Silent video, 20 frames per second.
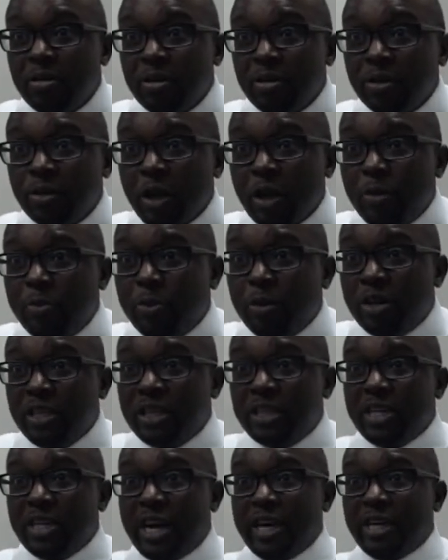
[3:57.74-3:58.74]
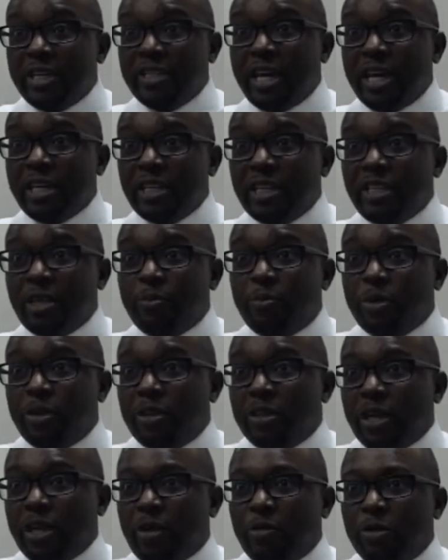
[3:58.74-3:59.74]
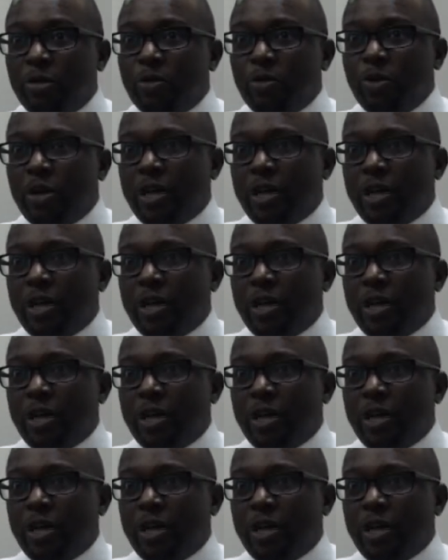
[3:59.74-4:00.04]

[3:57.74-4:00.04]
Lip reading: So a police guy is not just a police guy with 2